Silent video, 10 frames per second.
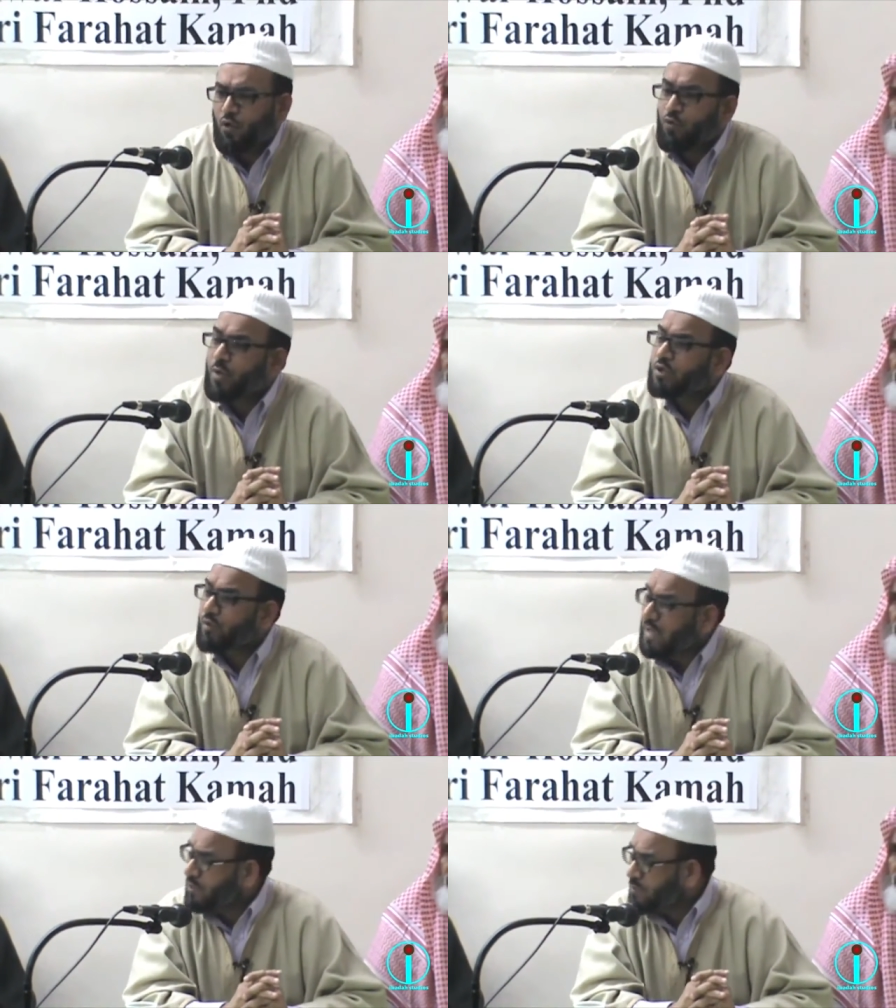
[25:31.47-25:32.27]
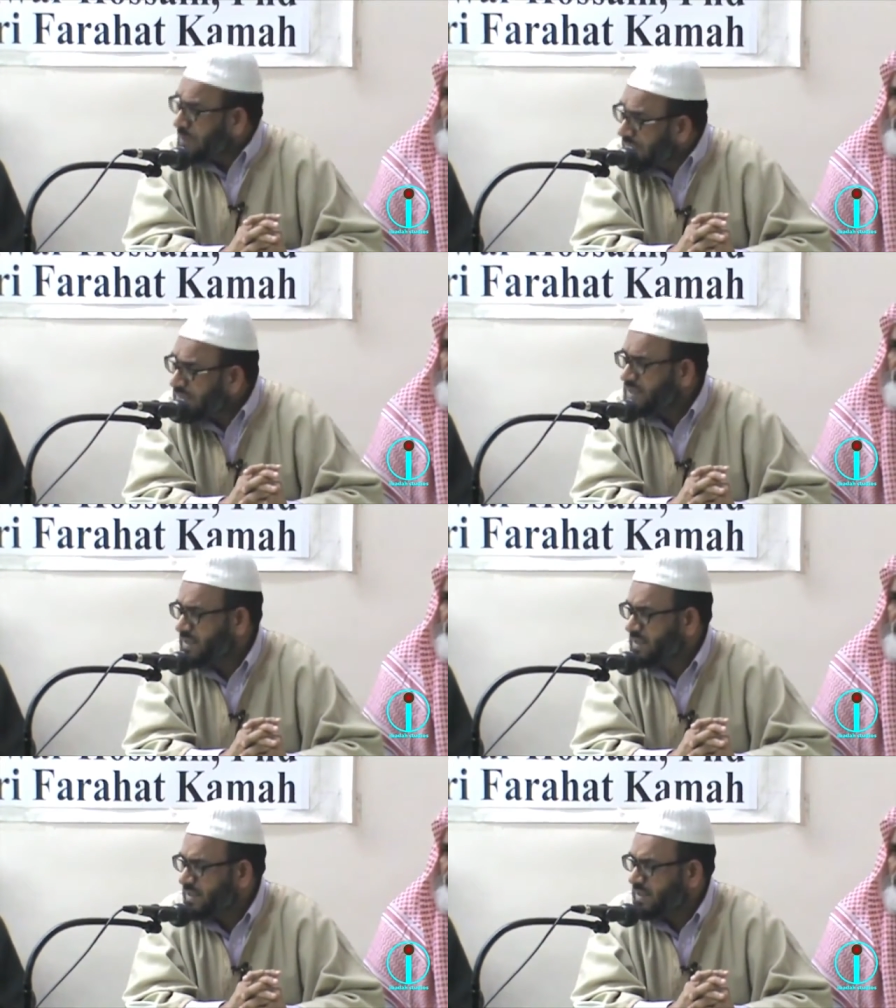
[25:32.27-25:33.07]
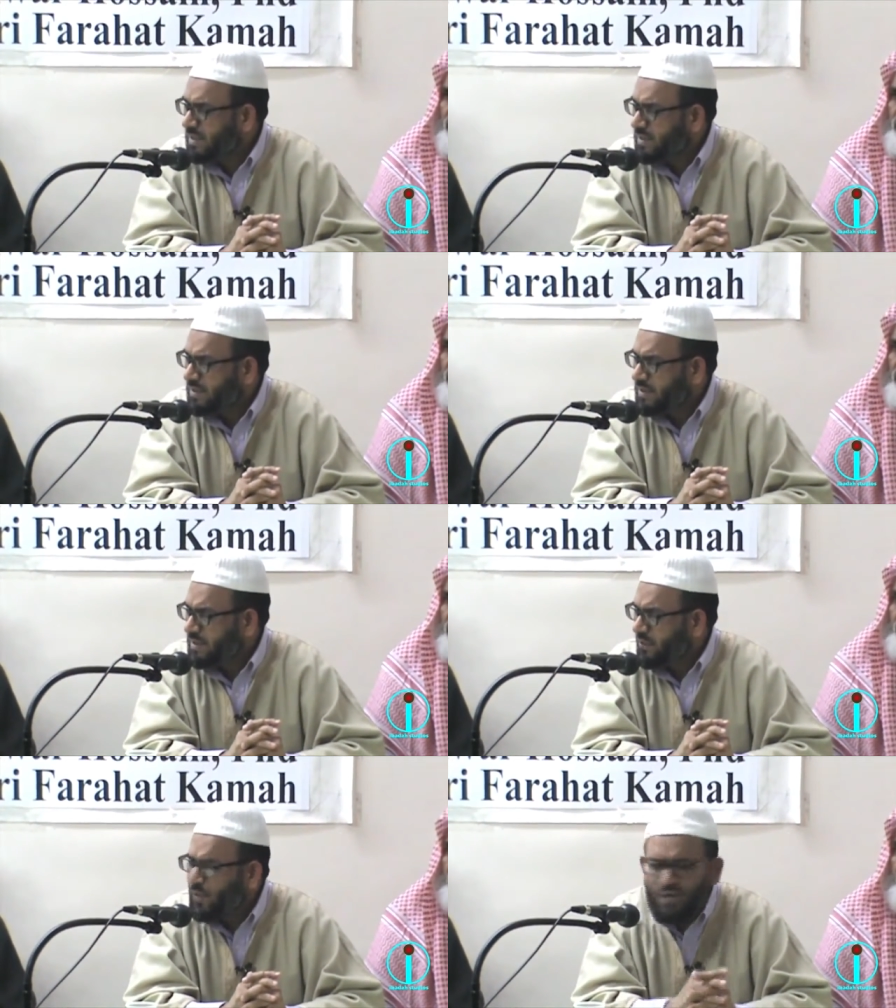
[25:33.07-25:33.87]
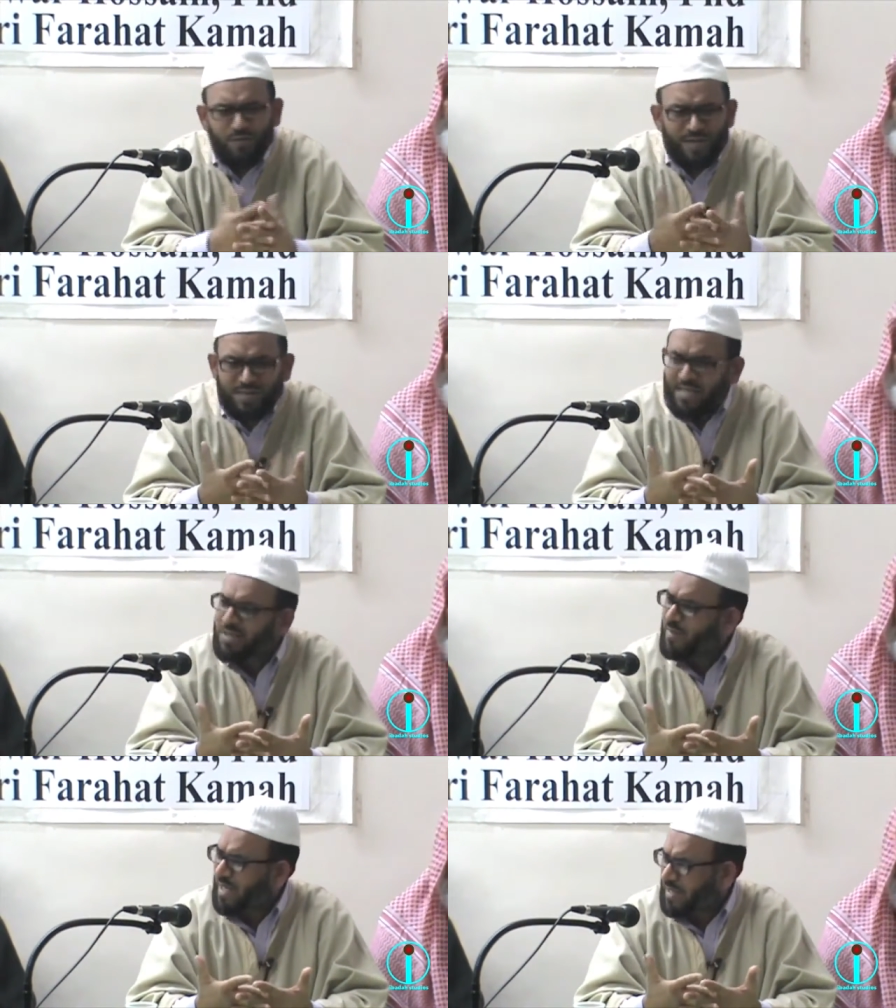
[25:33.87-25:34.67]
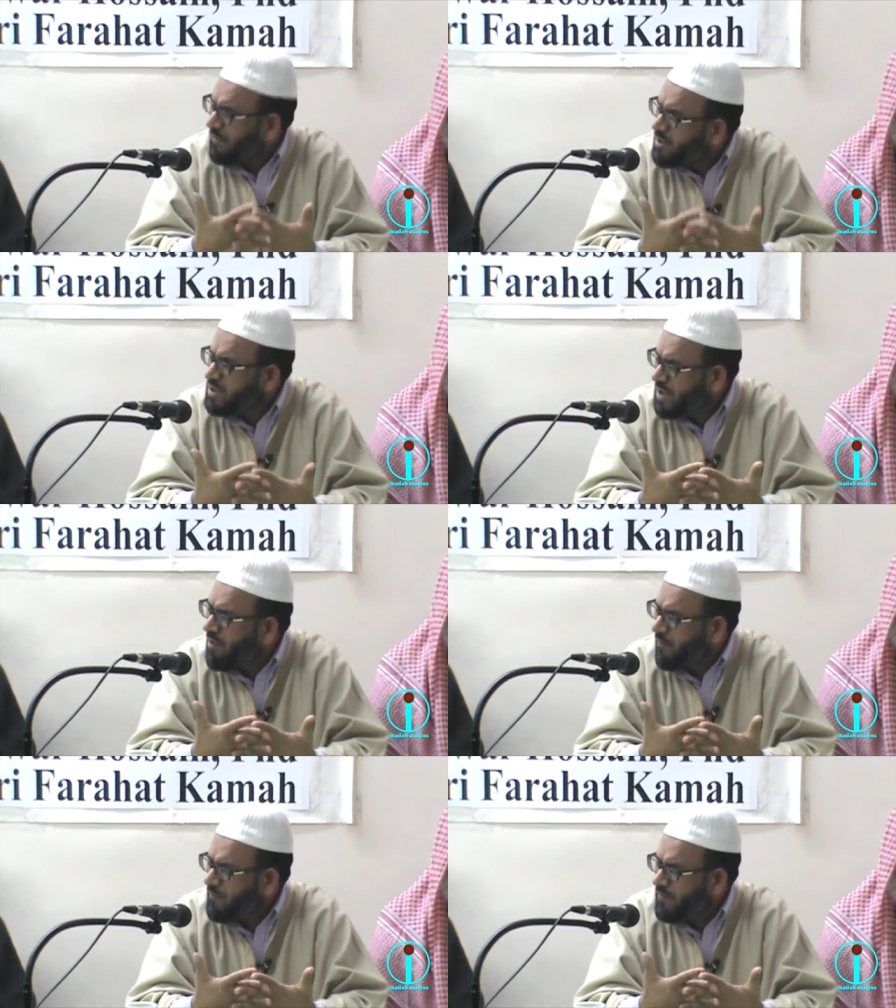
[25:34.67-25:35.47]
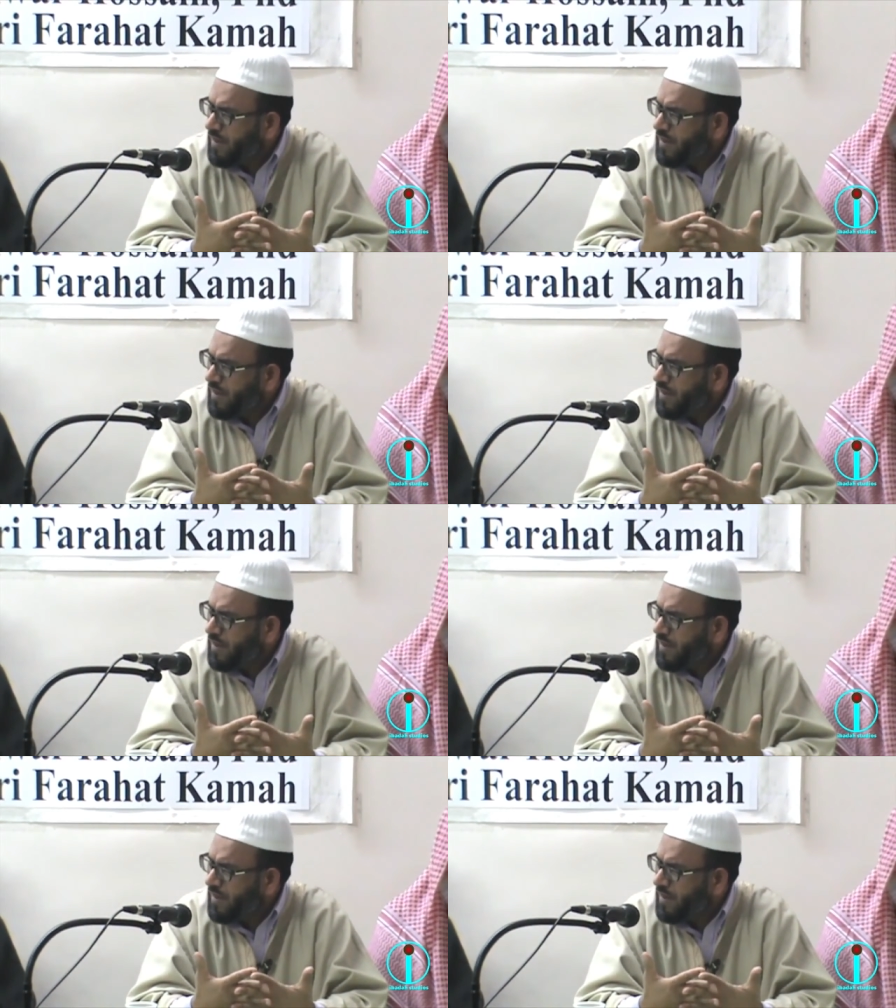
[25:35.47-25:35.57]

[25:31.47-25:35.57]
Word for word: Whom are you trying to please? What is your agenda behind I want to know.